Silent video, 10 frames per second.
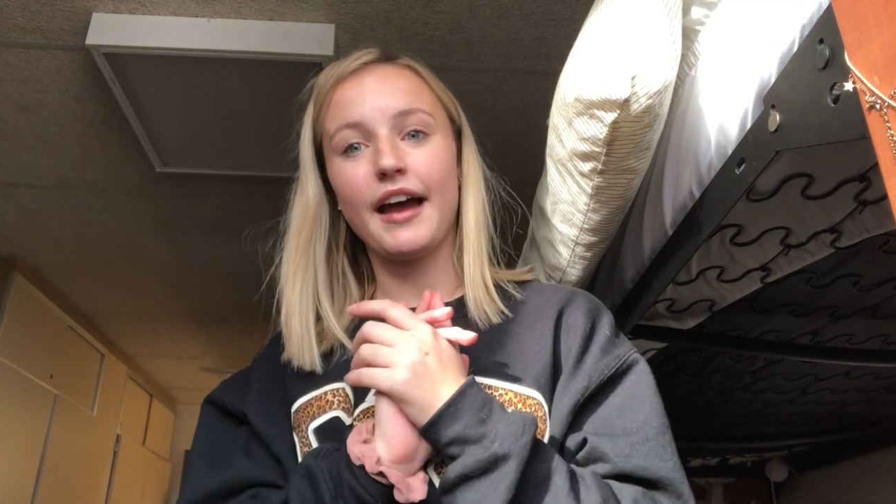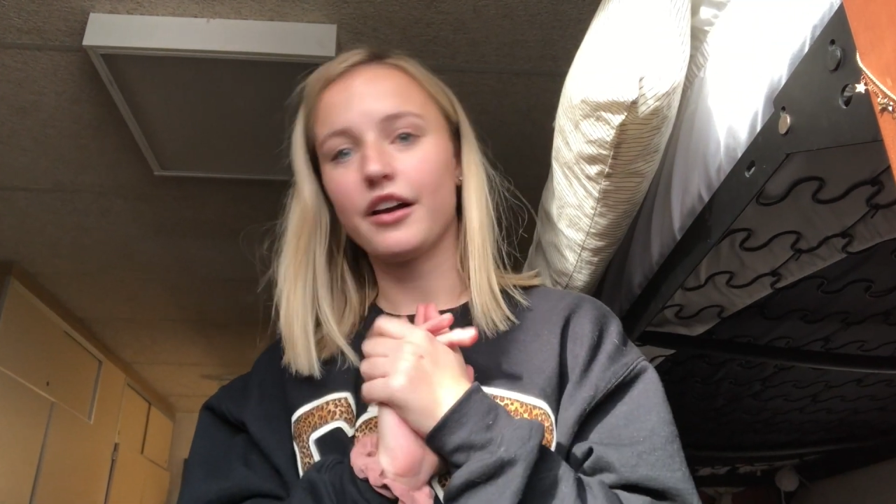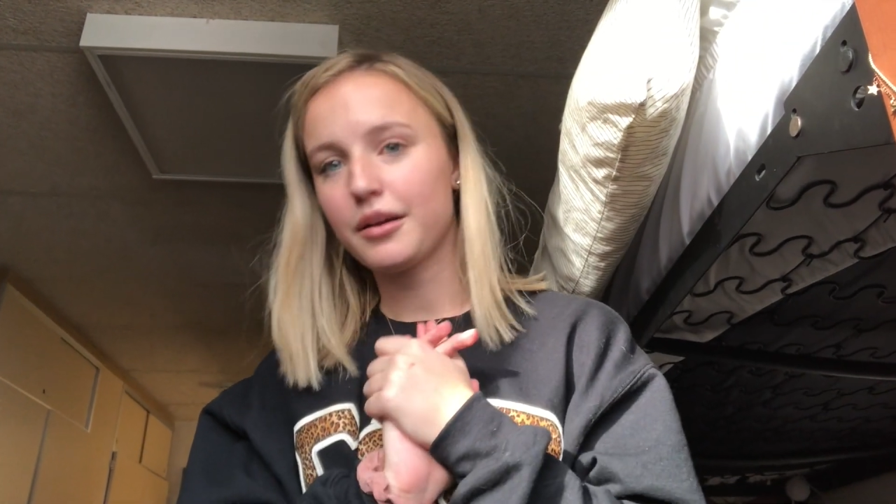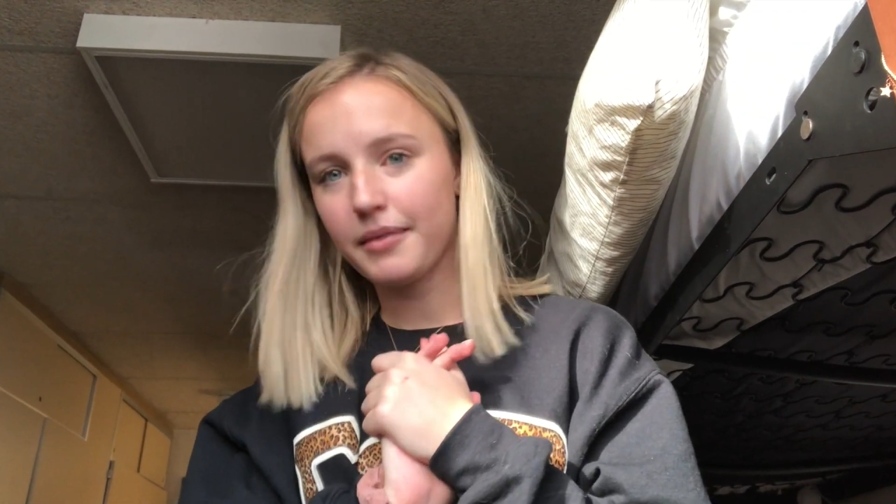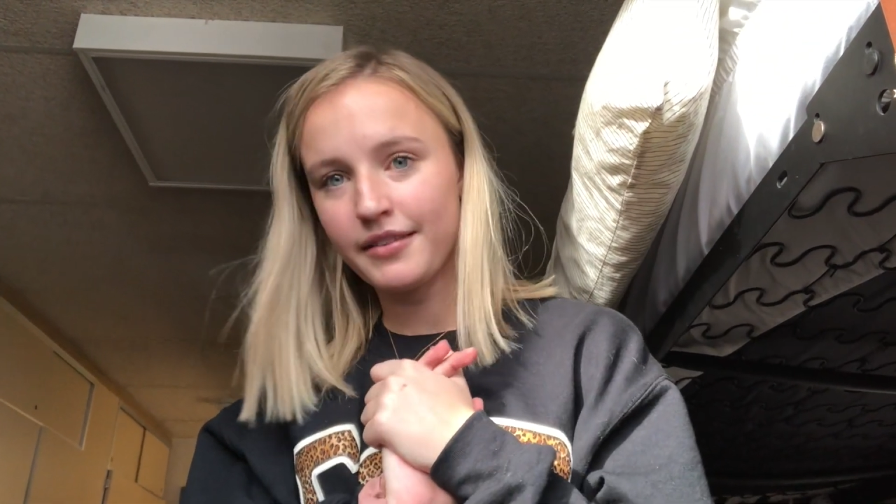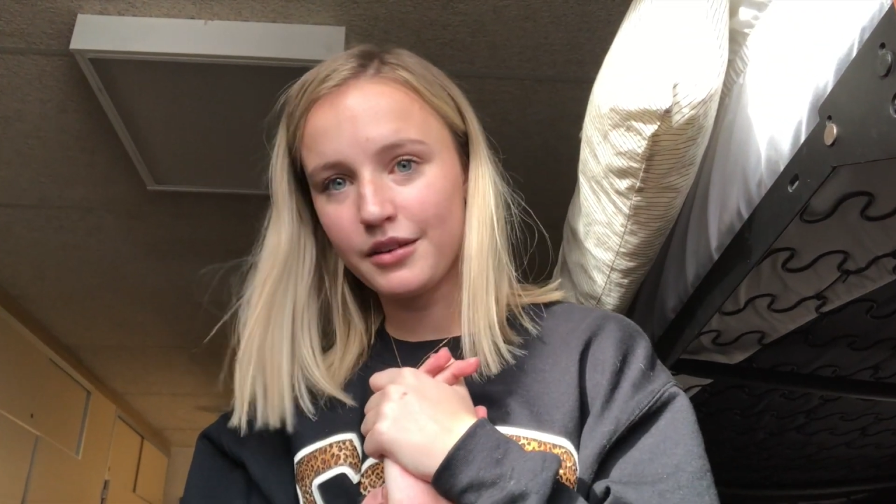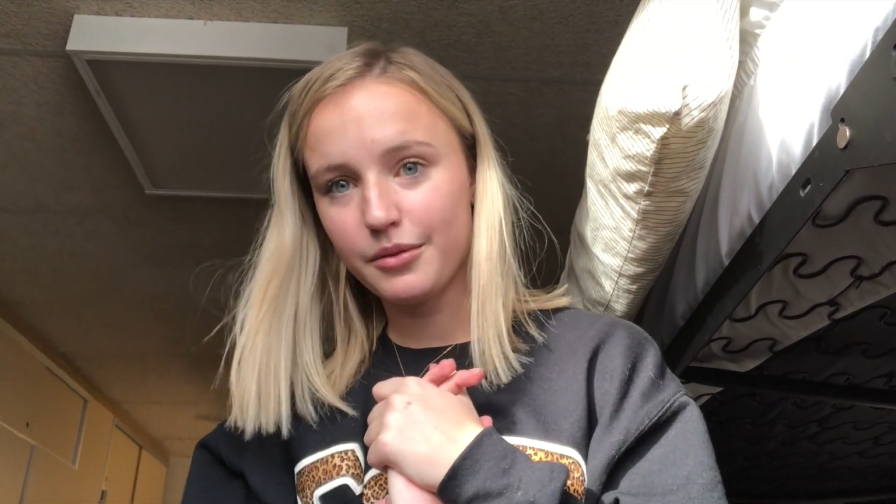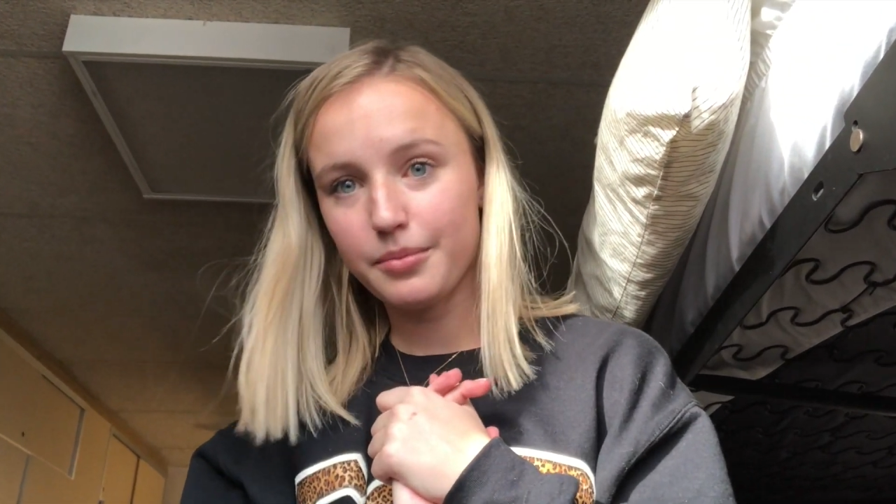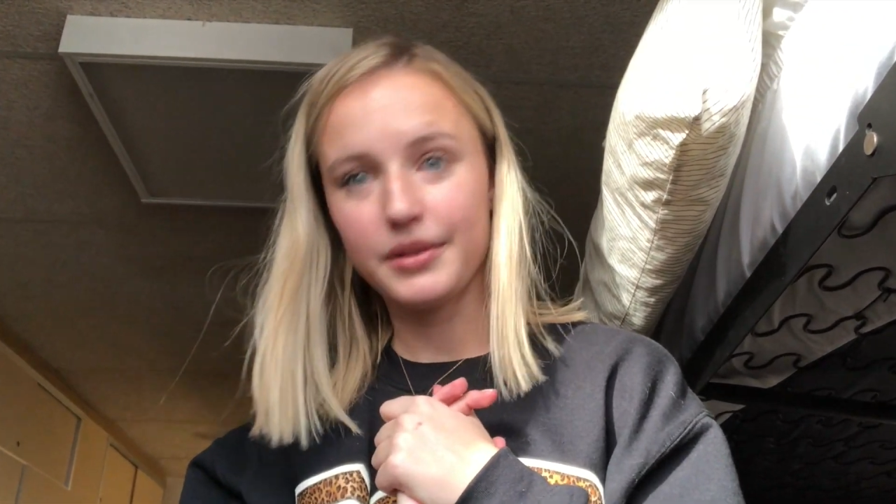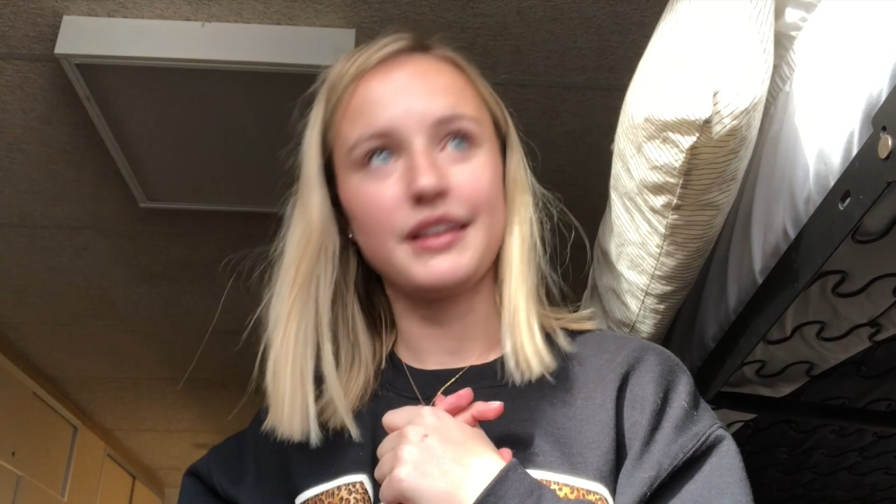I already miss
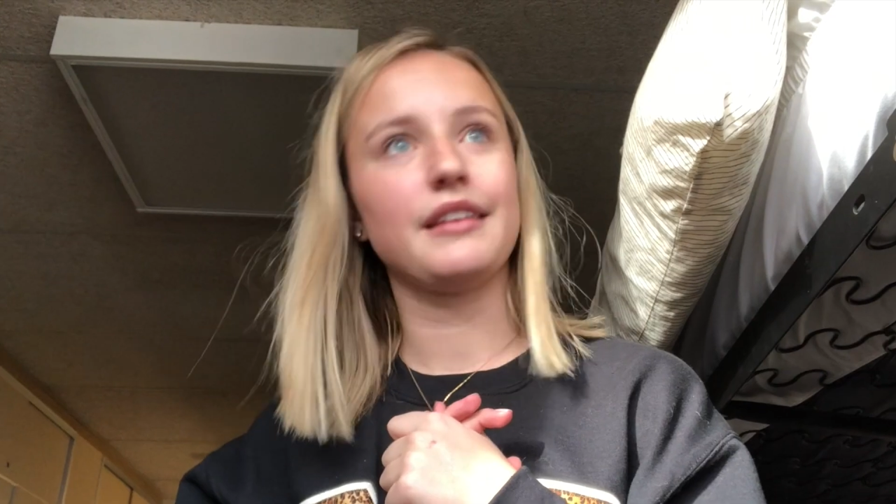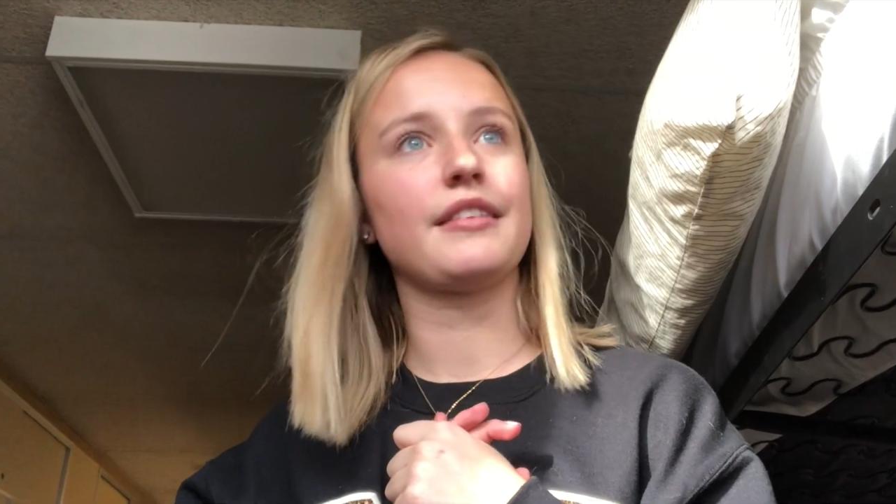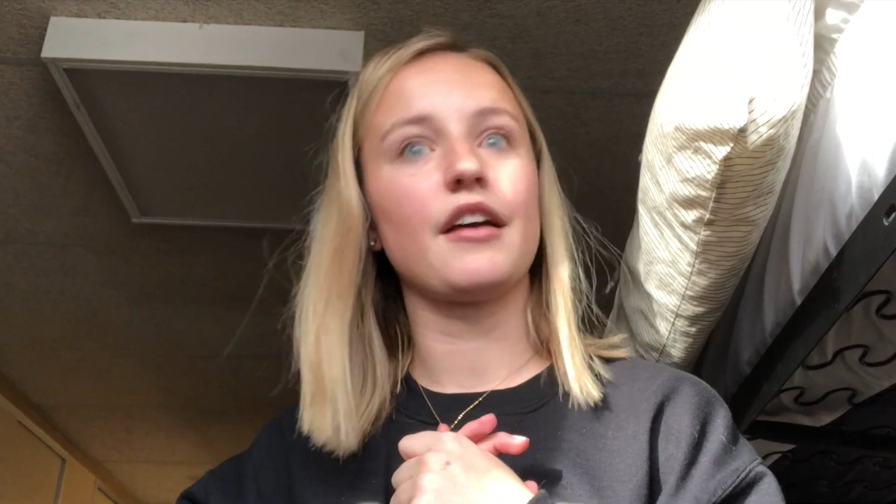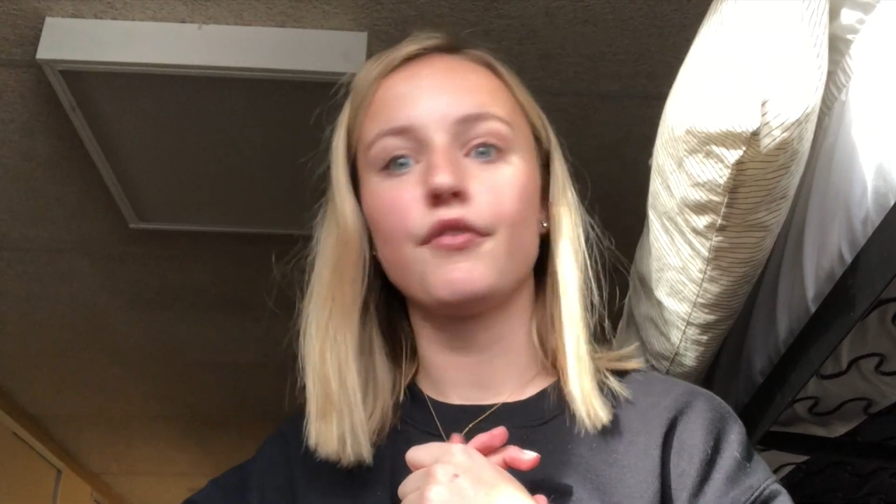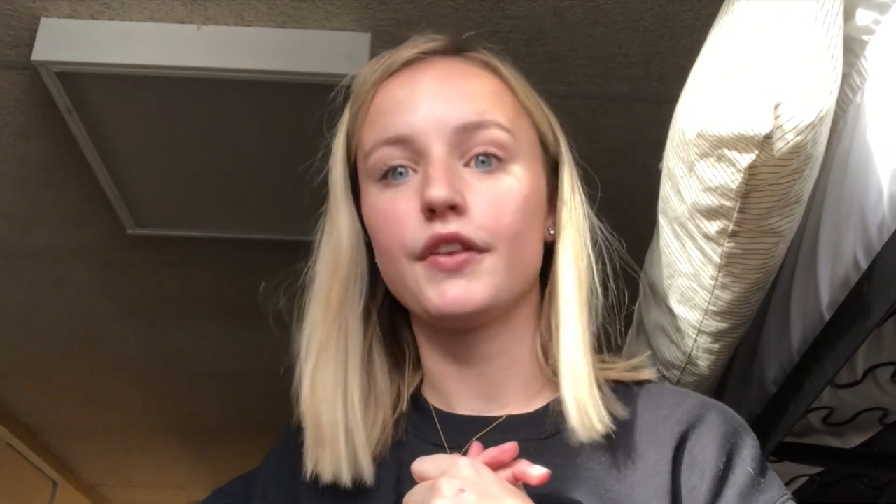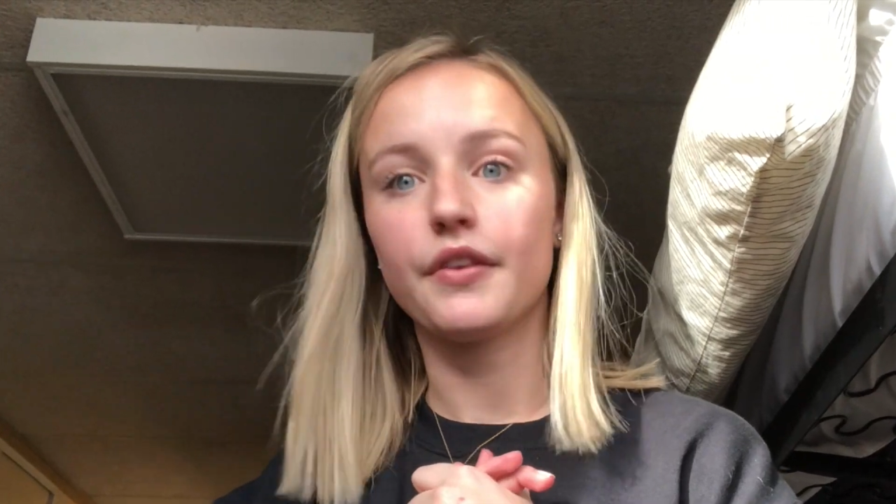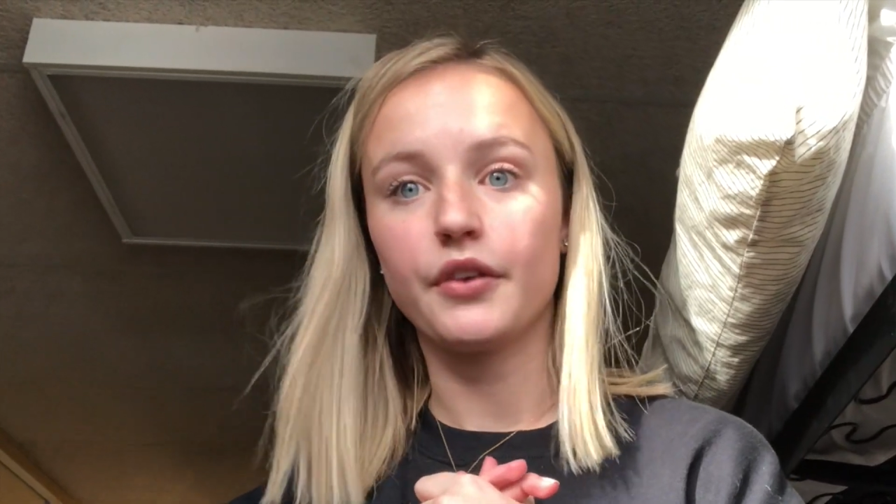you. Please come visit